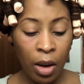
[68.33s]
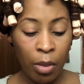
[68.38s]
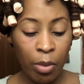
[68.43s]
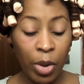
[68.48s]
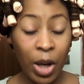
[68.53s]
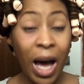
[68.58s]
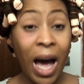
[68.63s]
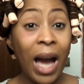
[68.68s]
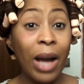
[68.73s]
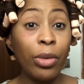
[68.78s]

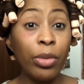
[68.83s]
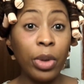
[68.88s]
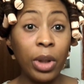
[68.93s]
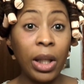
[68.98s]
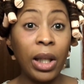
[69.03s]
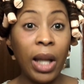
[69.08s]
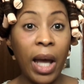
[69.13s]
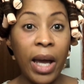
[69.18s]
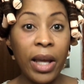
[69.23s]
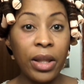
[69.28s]
But I
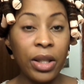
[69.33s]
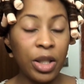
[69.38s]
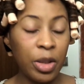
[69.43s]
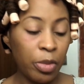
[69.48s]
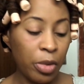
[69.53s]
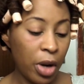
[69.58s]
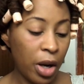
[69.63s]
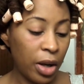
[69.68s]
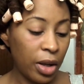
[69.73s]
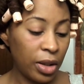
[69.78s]
really like this
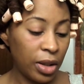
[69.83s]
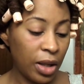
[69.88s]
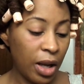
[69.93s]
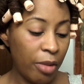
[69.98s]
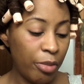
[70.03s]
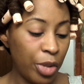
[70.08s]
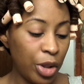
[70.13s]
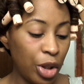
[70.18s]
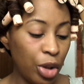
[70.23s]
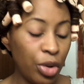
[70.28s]
product and
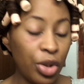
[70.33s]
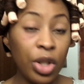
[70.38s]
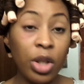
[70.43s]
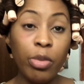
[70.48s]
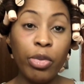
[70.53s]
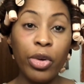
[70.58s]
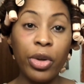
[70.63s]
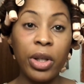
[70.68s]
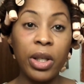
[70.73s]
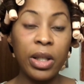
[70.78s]
I've been using it
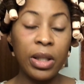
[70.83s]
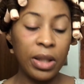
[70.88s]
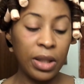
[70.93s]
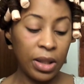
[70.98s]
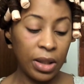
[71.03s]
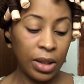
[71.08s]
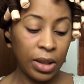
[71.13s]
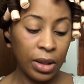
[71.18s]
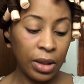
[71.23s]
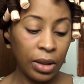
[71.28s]
pretty
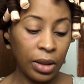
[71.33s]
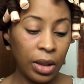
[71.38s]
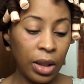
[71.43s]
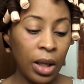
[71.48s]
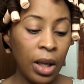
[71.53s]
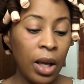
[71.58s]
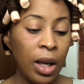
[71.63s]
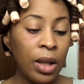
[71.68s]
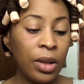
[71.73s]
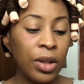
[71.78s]
consistently.
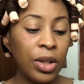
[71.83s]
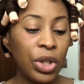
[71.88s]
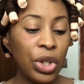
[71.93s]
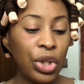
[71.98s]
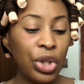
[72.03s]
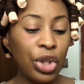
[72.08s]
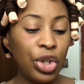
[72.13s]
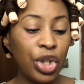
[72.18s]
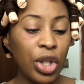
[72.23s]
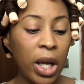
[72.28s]
This is
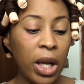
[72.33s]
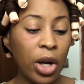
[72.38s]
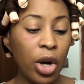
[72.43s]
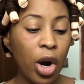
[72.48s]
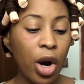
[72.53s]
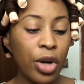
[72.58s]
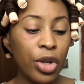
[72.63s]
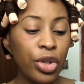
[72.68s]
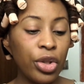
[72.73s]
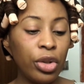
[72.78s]
the Jane
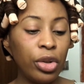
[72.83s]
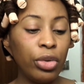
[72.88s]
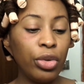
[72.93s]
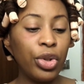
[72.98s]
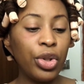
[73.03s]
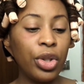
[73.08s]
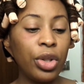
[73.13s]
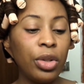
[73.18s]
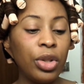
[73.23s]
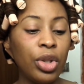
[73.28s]
Carter
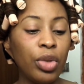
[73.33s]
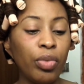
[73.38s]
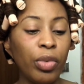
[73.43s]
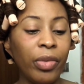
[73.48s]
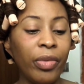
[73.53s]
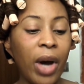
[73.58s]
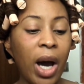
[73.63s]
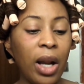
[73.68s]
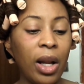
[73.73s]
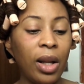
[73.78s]
Solutions
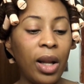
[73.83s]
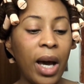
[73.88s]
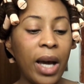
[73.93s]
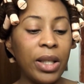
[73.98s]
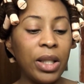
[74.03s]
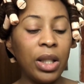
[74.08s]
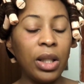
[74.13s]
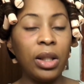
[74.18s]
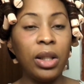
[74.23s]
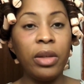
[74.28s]

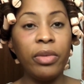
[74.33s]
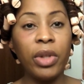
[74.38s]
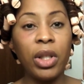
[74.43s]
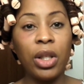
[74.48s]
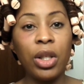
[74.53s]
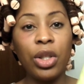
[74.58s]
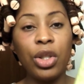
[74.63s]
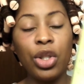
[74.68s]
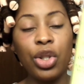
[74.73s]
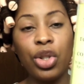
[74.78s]
Revitalizing Leave-In
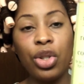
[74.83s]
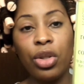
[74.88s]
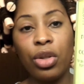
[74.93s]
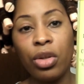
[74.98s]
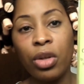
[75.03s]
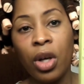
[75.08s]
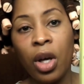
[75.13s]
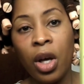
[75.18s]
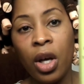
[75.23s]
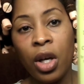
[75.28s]

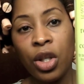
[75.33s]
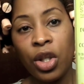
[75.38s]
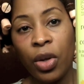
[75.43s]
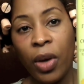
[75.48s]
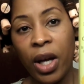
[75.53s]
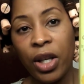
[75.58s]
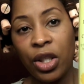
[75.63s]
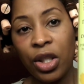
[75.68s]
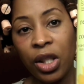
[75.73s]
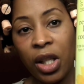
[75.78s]
Conditioner. So
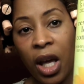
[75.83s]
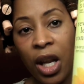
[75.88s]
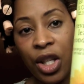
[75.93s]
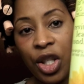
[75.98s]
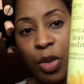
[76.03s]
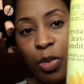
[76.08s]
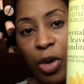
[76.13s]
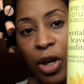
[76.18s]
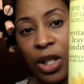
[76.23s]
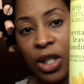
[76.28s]
I just kind of
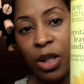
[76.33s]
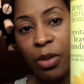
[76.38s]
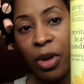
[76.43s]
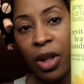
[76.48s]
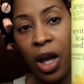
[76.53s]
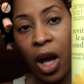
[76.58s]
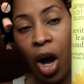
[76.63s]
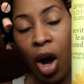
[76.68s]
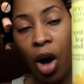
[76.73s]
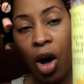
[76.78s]
sprayed some of
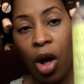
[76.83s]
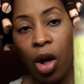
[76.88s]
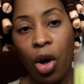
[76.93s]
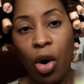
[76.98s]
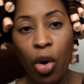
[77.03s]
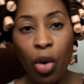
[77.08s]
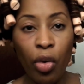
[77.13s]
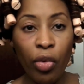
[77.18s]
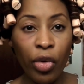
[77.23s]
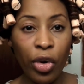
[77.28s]
that all
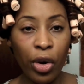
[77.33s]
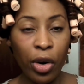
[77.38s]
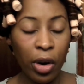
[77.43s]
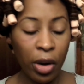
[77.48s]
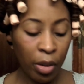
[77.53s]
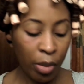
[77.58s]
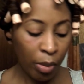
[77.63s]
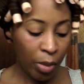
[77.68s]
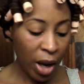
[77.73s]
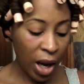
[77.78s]
over
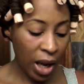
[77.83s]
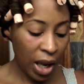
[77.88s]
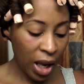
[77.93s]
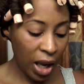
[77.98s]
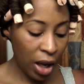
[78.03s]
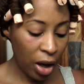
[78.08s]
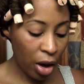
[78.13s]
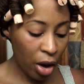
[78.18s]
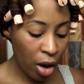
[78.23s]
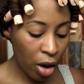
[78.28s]
my
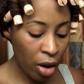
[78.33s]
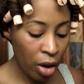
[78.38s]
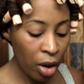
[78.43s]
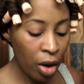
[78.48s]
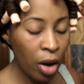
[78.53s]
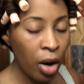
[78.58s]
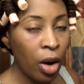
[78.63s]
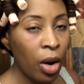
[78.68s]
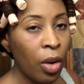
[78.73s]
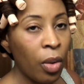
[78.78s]
hair
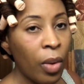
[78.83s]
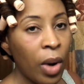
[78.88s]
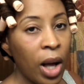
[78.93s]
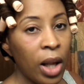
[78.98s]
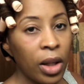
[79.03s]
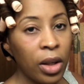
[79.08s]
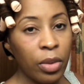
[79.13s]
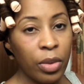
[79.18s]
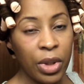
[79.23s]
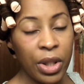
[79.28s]
while
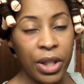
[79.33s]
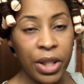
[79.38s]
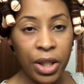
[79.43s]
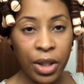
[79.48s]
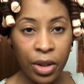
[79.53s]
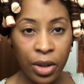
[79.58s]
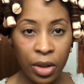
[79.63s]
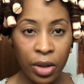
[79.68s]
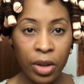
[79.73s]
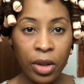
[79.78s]
it was
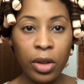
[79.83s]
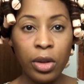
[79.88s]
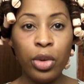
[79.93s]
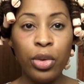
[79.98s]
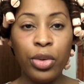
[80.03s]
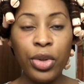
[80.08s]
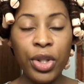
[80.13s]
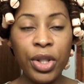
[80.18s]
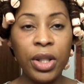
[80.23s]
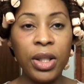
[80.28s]

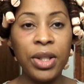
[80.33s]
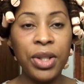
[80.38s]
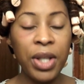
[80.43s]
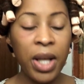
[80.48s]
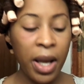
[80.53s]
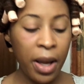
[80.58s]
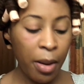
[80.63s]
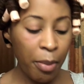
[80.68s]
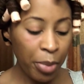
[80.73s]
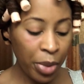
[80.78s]
loose and
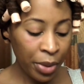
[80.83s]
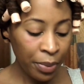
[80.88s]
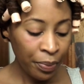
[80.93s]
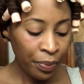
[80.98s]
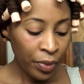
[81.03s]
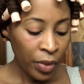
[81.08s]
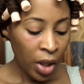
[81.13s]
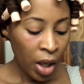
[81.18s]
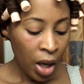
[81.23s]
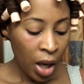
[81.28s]
damp.
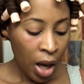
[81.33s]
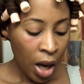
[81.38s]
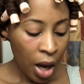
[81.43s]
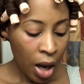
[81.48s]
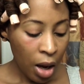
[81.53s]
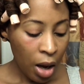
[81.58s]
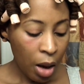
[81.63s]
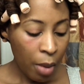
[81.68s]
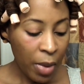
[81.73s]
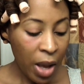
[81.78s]

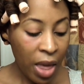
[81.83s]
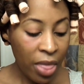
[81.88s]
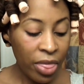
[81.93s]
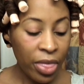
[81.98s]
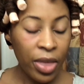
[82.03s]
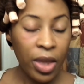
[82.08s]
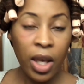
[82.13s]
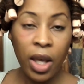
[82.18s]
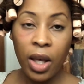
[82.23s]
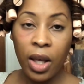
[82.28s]

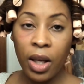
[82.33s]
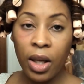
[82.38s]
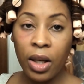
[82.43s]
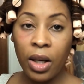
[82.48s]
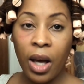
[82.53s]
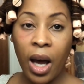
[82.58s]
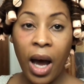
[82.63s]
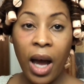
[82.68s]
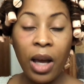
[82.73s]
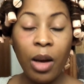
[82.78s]
And
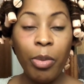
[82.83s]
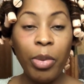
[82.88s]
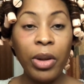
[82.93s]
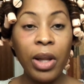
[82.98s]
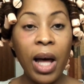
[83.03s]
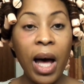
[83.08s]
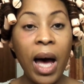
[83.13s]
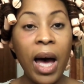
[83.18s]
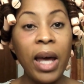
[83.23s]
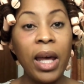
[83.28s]
then I
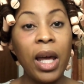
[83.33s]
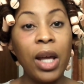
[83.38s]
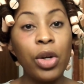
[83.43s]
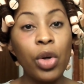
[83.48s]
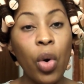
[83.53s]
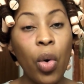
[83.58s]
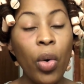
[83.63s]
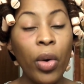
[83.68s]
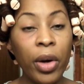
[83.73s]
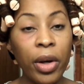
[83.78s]
apply
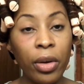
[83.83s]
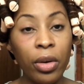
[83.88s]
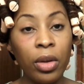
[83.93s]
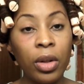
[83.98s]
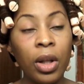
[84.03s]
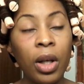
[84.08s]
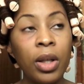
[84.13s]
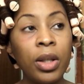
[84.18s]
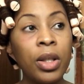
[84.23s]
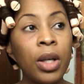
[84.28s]
an
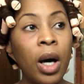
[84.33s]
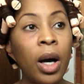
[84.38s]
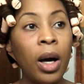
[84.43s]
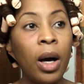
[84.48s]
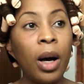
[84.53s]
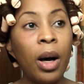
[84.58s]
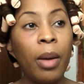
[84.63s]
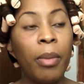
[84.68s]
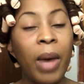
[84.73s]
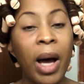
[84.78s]
oil.
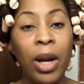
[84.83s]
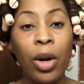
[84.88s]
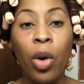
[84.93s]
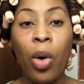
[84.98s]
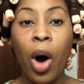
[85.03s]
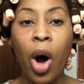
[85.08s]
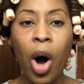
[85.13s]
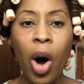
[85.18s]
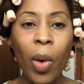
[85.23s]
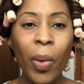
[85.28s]
I
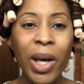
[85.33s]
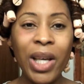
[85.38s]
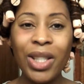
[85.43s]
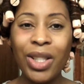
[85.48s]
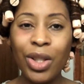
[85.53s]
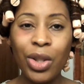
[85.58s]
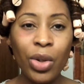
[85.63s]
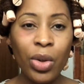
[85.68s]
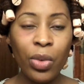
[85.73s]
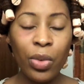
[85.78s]
don't always
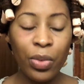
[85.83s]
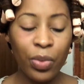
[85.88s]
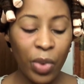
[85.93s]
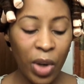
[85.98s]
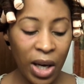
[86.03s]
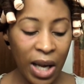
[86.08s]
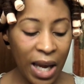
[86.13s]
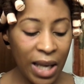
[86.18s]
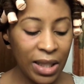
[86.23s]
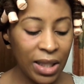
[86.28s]
do
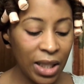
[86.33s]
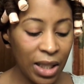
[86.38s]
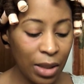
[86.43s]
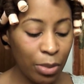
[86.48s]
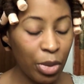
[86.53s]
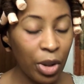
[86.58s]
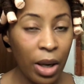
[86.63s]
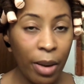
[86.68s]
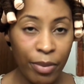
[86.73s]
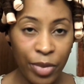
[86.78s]
what I
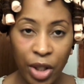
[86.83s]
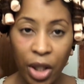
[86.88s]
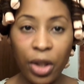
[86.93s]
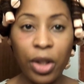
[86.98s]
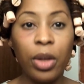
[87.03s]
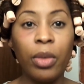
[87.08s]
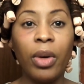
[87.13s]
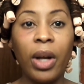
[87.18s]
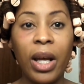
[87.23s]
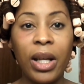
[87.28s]
did, but I'm
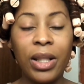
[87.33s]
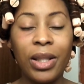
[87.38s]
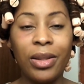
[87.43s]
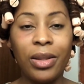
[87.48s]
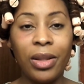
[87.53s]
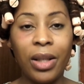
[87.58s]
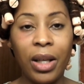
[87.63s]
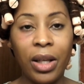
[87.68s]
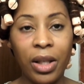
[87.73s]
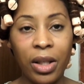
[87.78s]
telling you what I did
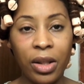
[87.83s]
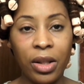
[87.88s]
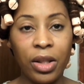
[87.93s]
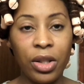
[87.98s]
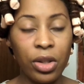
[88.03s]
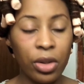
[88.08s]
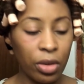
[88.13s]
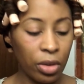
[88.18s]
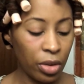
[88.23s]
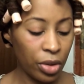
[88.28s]
today to get
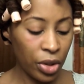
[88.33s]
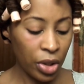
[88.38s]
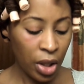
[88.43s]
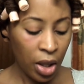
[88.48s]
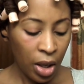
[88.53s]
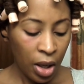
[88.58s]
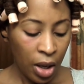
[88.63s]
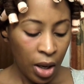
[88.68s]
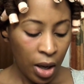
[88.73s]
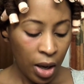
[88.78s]
these curls.
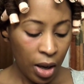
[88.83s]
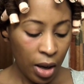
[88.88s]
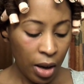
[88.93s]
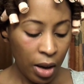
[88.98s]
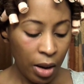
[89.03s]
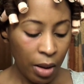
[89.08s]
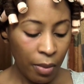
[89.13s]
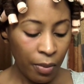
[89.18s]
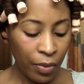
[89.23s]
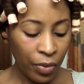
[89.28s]

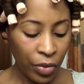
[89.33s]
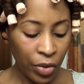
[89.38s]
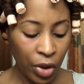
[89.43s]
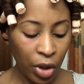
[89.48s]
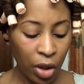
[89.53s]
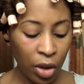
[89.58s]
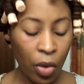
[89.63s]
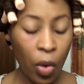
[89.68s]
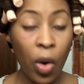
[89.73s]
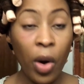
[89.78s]

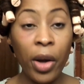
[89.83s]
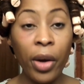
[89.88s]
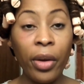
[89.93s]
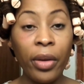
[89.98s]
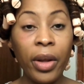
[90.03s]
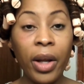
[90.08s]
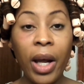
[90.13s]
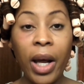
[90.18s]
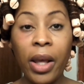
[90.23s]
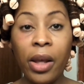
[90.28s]
The oil
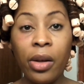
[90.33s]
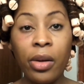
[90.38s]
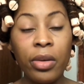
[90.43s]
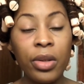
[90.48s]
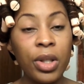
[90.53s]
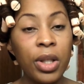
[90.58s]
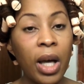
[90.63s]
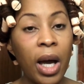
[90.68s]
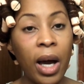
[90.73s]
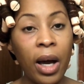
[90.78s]
that I
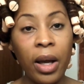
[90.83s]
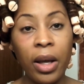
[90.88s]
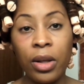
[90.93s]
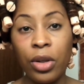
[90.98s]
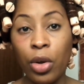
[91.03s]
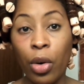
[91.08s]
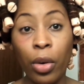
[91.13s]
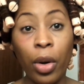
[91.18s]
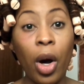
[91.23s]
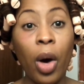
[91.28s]
use, I
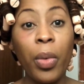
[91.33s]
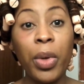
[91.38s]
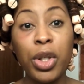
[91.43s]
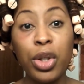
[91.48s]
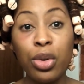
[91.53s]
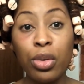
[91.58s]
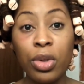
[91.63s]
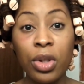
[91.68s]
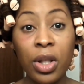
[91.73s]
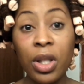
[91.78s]
don't
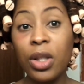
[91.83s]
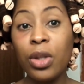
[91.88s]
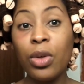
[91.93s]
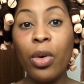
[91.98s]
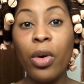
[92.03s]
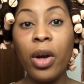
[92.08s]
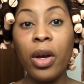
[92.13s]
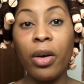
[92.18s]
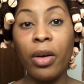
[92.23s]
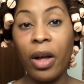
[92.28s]
always use this
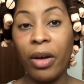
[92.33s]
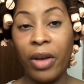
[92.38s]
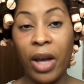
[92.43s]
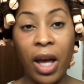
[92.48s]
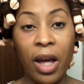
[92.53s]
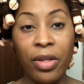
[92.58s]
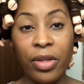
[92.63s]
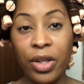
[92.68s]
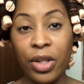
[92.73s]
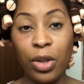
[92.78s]
oil. I've
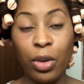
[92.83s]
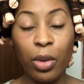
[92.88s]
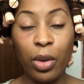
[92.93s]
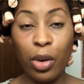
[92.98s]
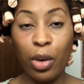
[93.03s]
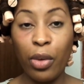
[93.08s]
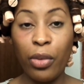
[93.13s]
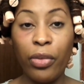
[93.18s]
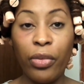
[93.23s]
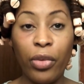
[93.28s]
had this
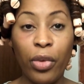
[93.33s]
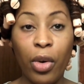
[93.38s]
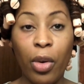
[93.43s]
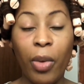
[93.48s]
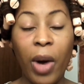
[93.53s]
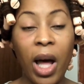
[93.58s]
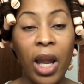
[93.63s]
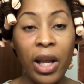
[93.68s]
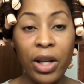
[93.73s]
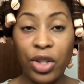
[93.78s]
oil for a
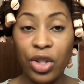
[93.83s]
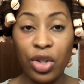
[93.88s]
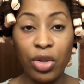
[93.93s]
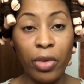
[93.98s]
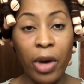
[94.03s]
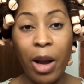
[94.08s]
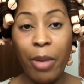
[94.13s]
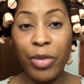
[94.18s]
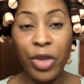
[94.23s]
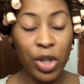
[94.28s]
while. I just
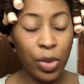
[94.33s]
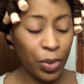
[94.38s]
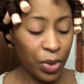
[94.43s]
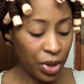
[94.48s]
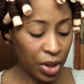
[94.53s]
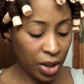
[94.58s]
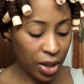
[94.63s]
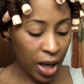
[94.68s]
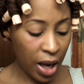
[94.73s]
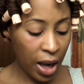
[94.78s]
grabbed this one
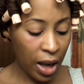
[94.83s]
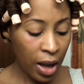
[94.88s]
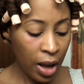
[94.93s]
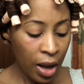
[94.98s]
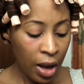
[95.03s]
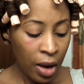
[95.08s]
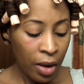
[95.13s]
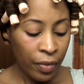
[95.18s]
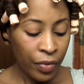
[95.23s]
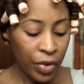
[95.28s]
today.
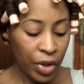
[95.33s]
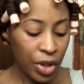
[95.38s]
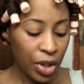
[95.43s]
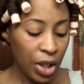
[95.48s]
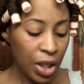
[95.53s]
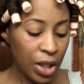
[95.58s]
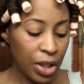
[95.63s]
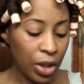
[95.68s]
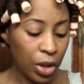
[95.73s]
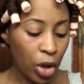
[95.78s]
This
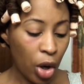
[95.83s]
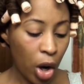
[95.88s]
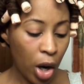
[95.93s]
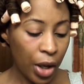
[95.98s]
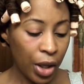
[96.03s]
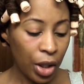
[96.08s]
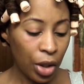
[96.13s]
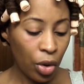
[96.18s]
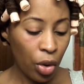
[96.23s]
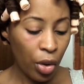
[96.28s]
is an
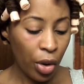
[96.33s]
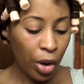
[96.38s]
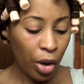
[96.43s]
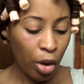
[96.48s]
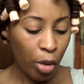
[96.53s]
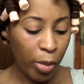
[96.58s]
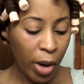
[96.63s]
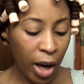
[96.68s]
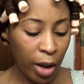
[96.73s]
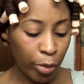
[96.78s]
argan
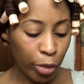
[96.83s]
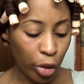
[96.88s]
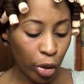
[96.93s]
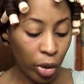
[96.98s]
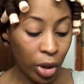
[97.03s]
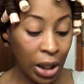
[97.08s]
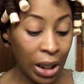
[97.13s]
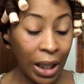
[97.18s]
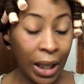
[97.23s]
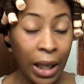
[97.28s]
oil by
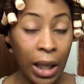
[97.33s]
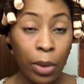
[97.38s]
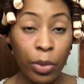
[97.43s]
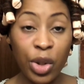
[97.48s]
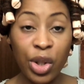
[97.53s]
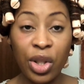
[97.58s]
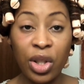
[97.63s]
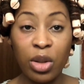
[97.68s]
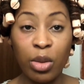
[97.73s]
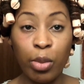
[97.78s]
Proclaim,
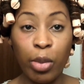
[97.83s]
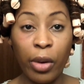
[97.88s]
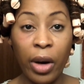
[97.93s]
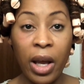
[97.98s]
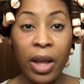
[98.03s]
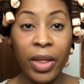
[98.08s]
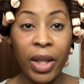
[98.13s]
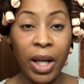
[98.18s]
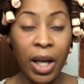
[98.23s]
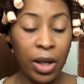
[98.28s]
which is a
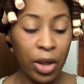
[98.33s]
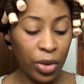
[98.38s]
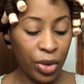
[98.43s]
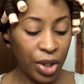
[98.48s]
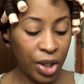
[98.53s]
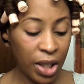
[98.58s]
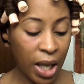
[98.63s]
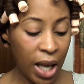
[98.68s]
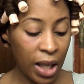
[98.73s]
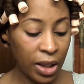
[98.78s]
brand that I know
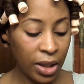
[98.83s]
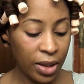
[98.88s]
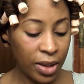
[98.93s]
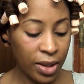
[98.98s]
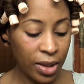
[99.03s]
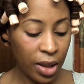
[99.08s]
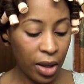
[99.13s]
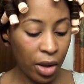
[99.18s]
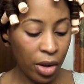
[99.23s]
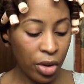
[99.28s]
Sally
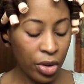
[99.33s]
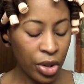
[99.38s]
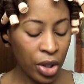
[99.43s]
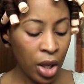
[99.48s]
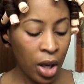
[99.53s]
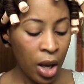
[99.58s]
sells.